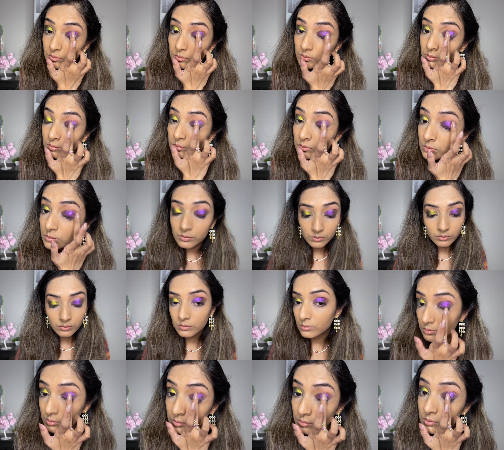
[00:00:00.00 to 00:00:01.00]

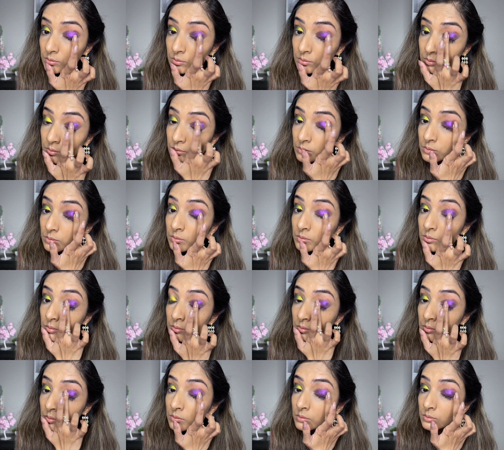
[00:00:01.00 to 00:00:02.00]

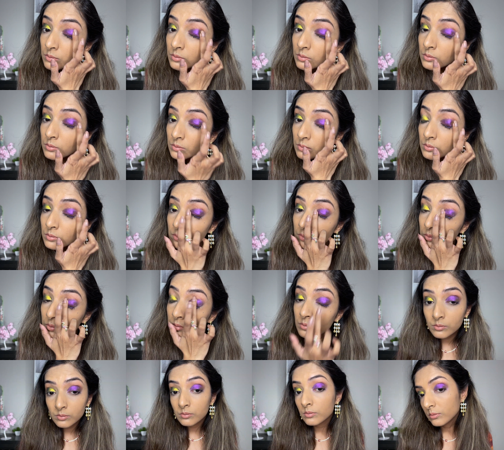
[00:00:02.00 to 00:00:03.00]

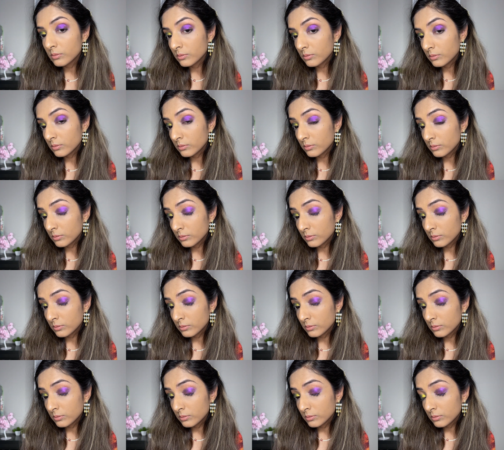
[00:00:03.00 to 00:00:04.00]

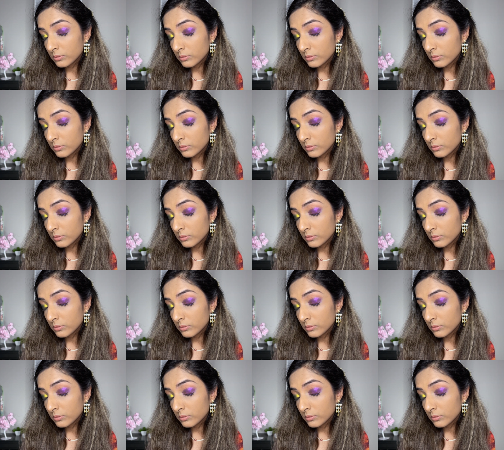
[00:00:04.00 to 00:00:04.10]
(silence)